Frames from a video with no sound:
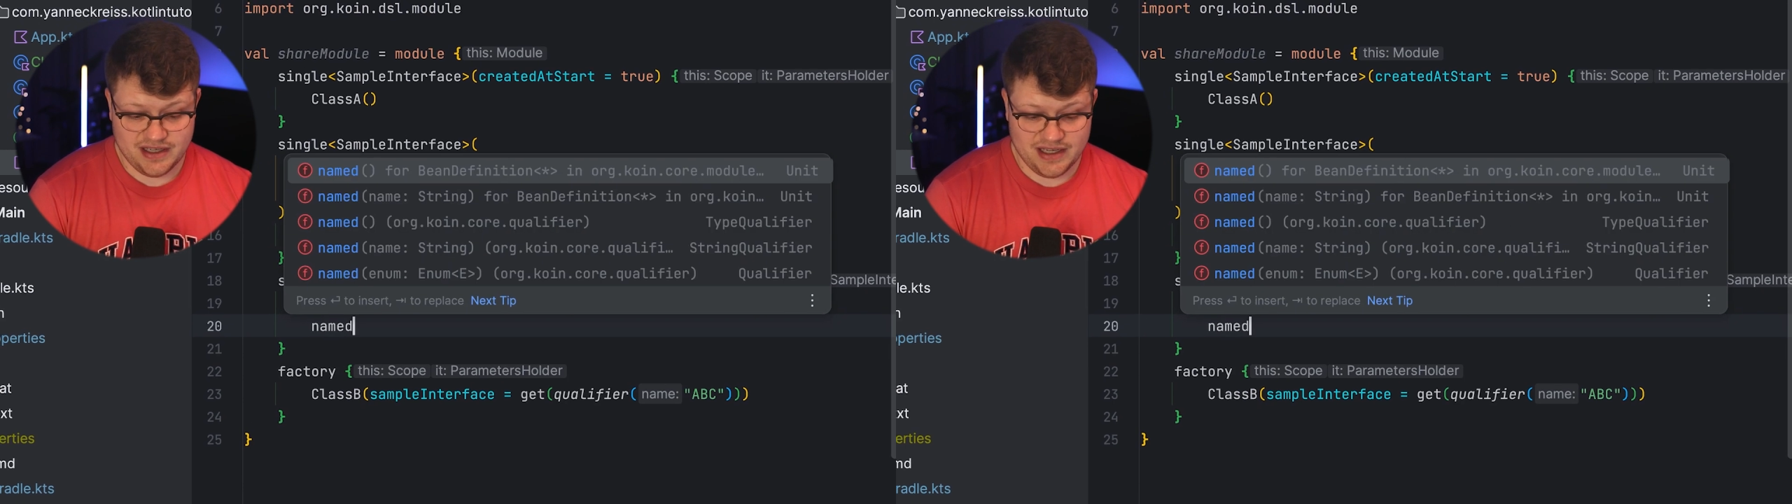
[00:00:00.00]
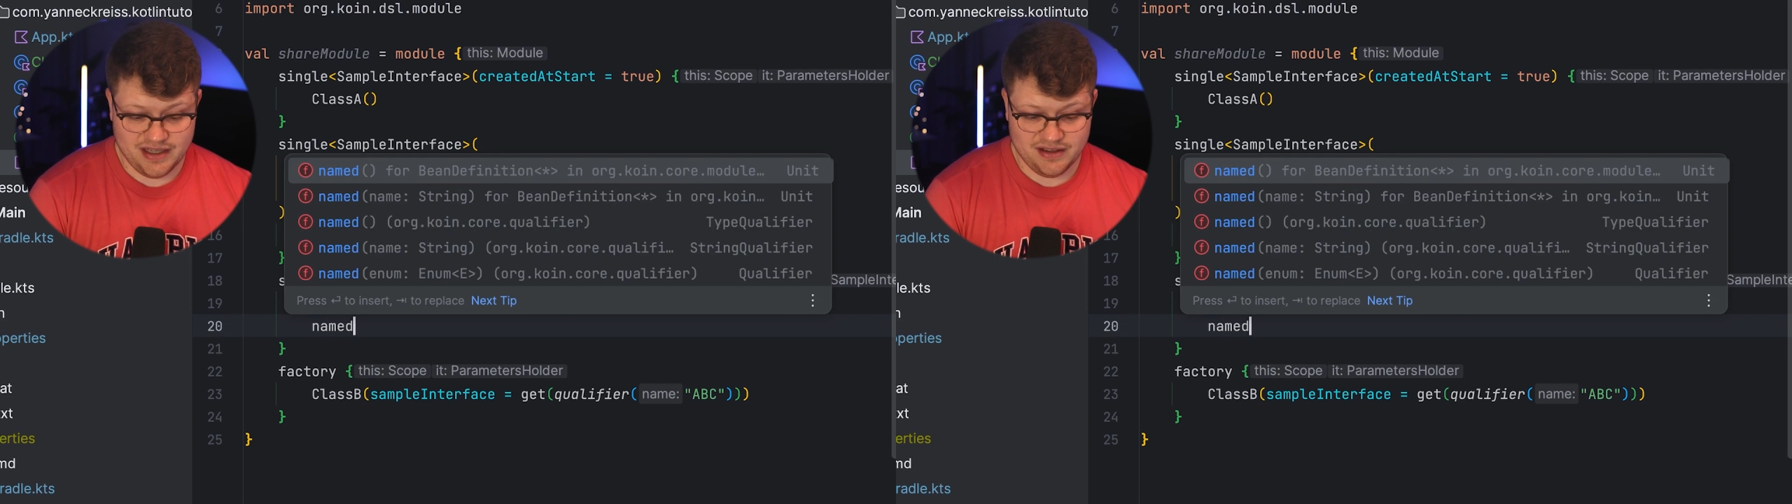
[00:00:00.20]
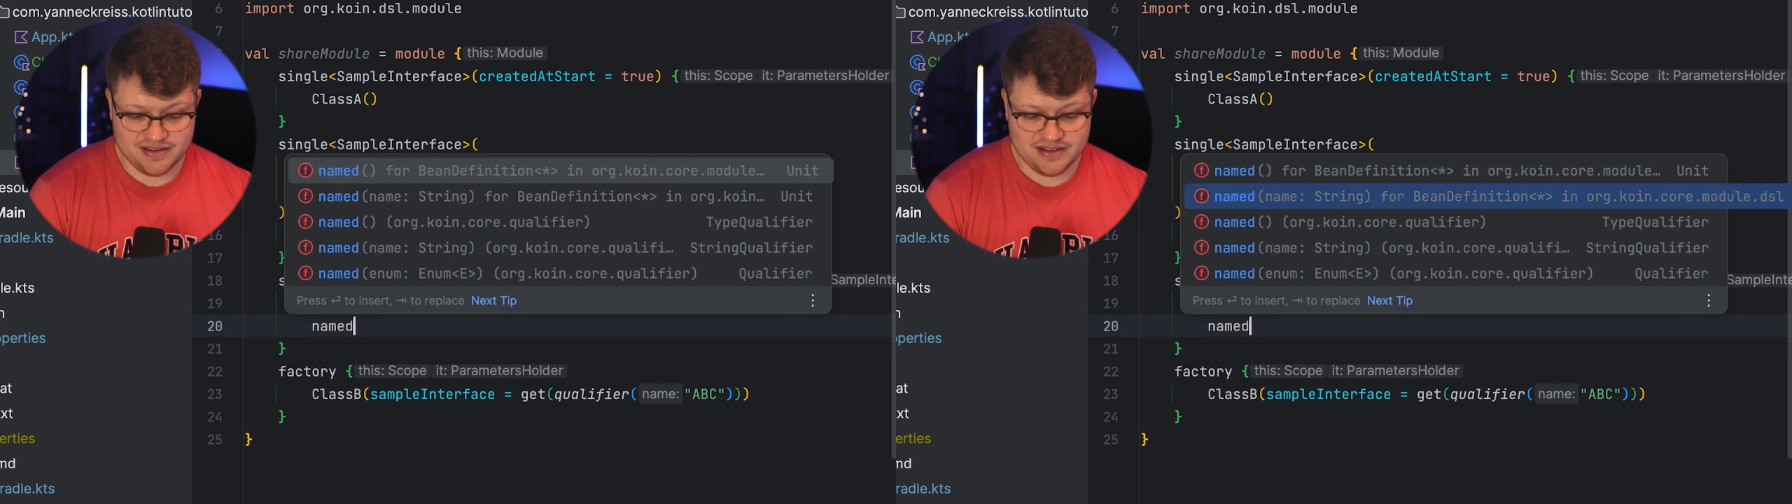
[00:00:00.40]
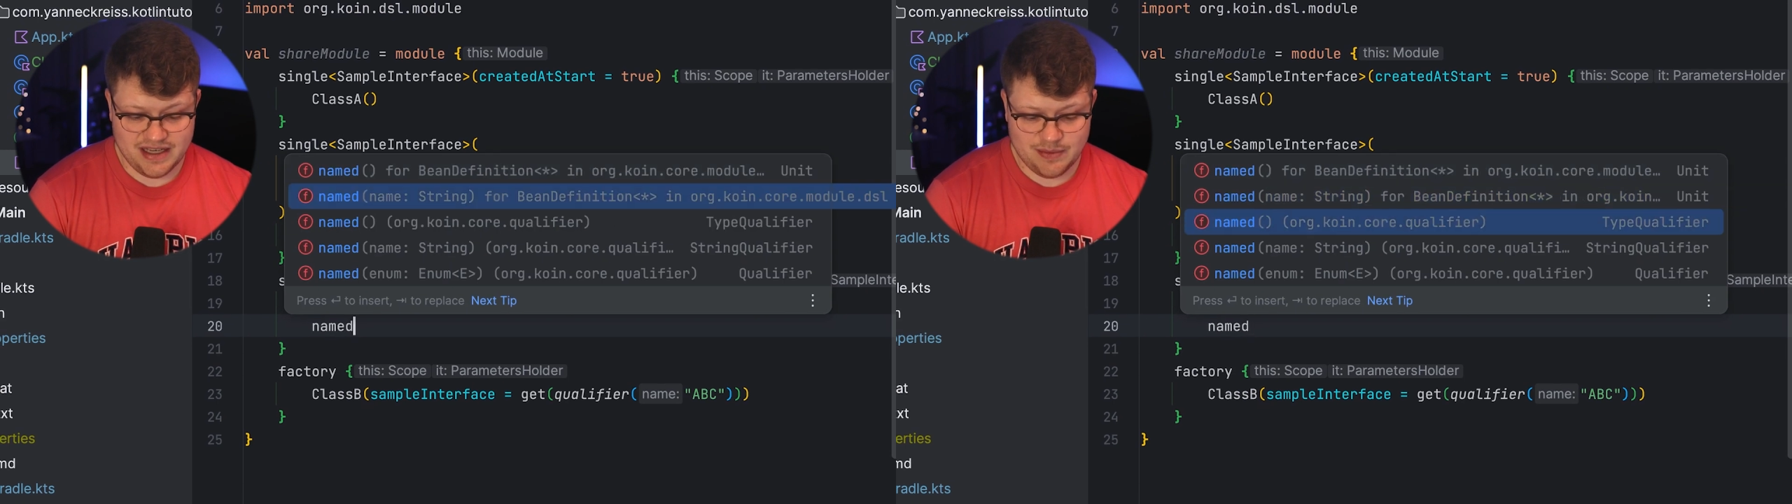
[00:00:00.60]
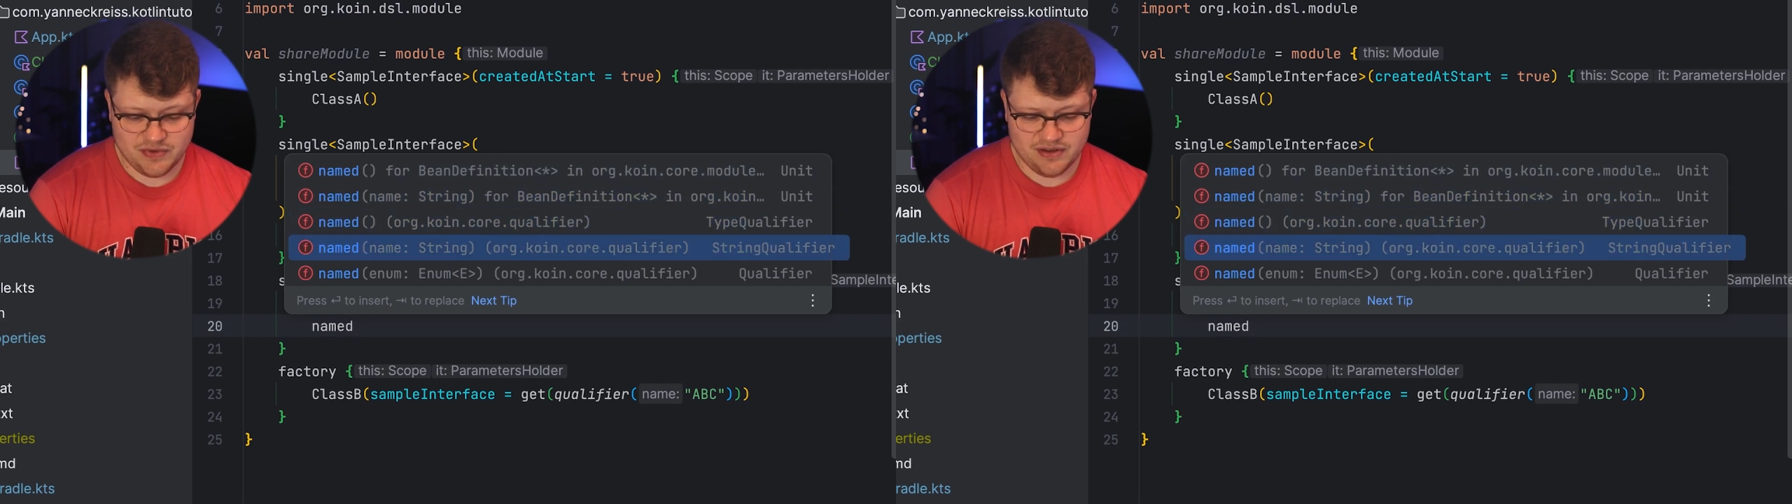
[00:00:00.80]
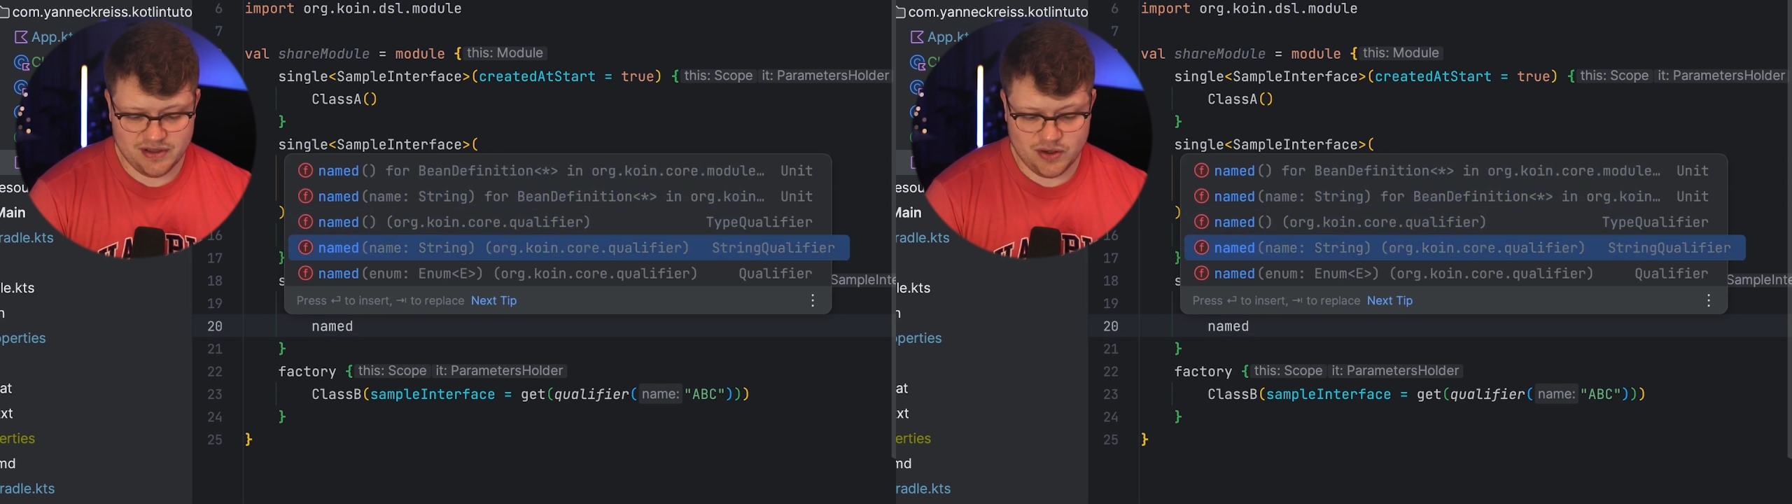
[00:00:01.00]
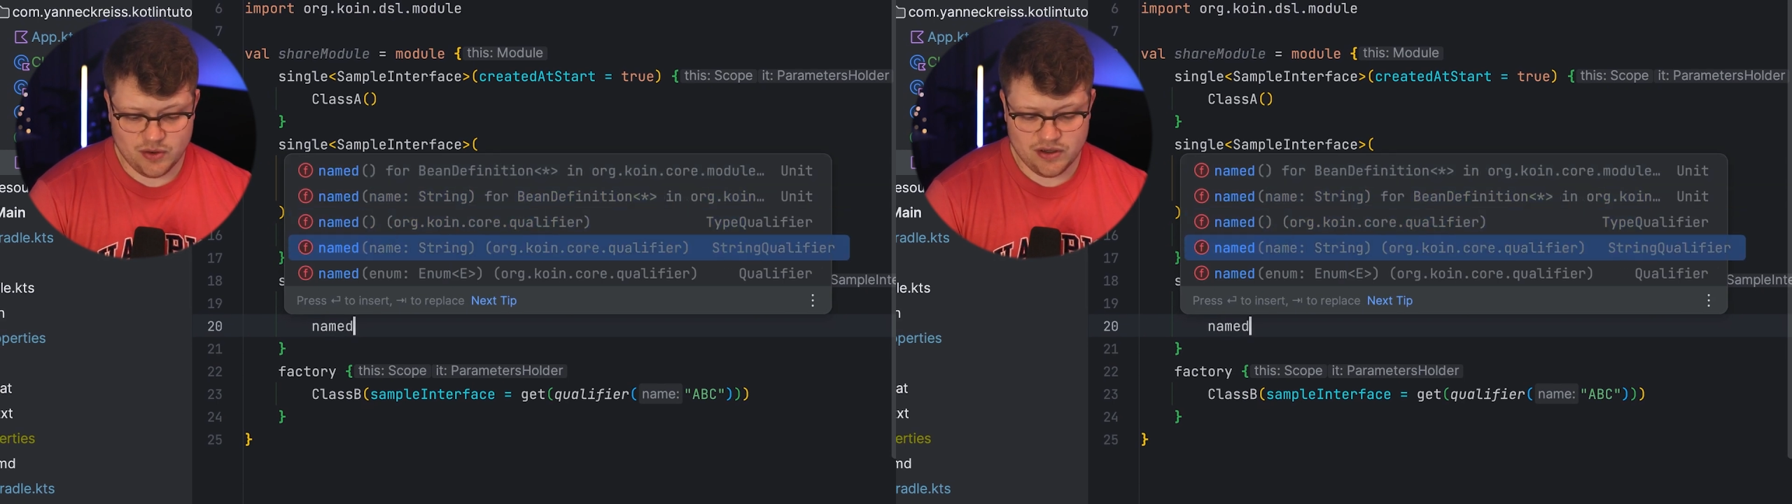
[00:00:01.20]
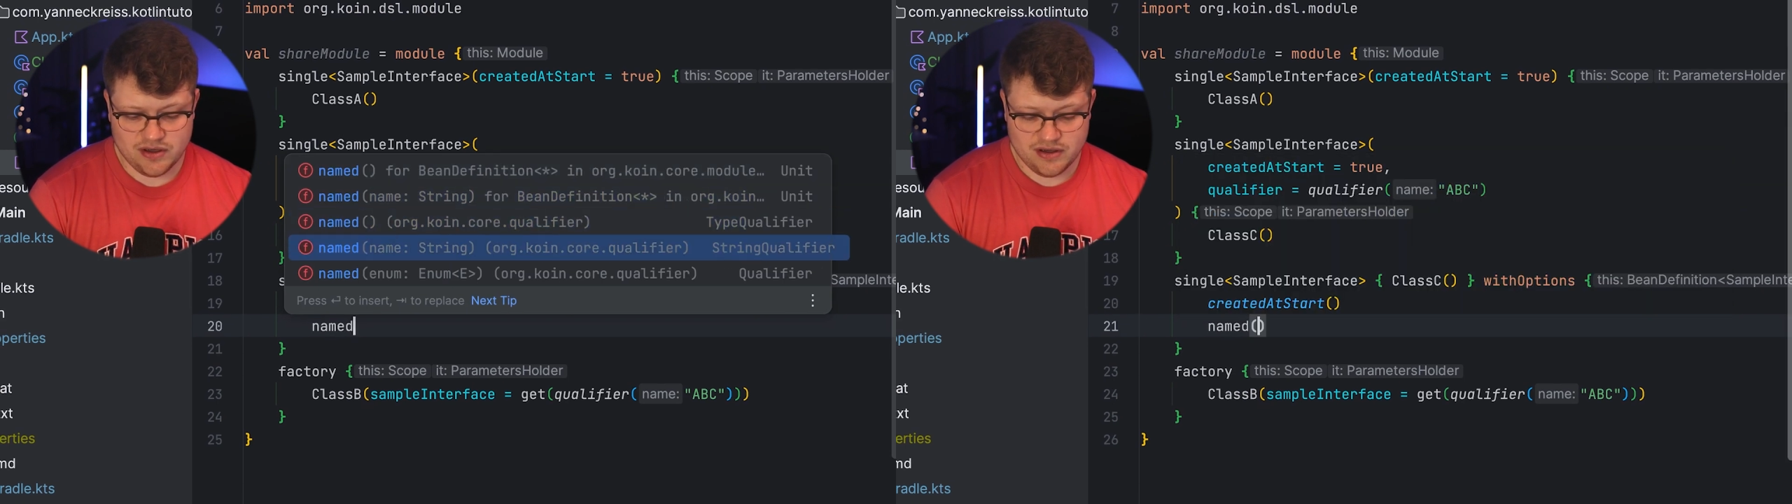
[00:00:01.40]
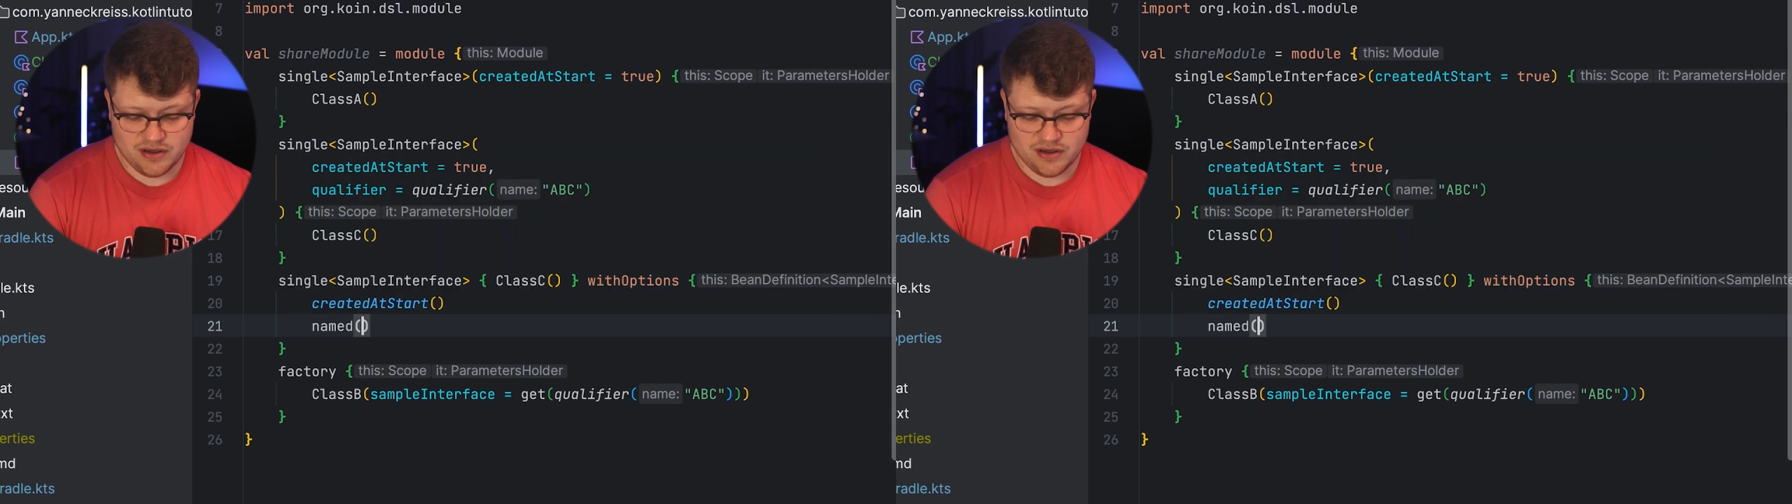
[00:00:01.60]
And this named now